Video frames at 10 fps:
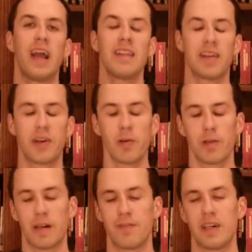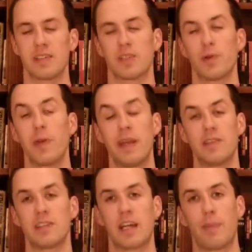The thing that Turtledove does that's really
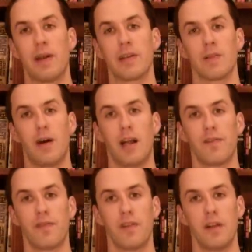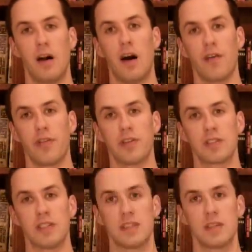interesting compared to a lot of authors
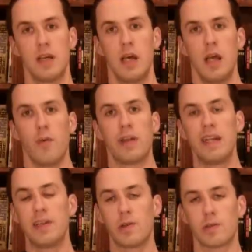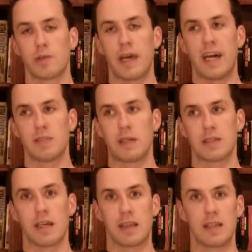is, when he deals with
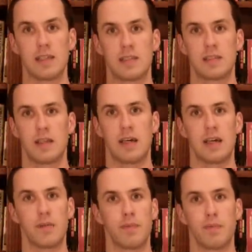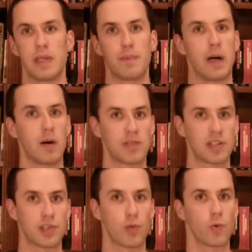aspects like this, be it
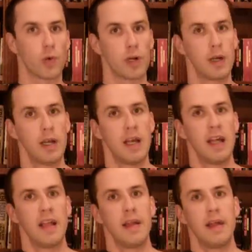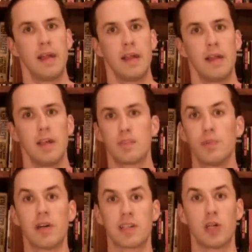politics or war, his
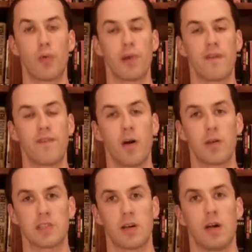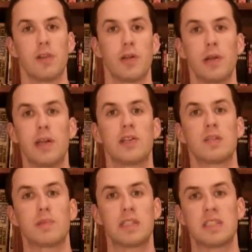books don't really focus on the
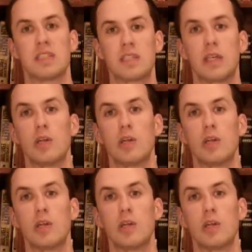leadership positions that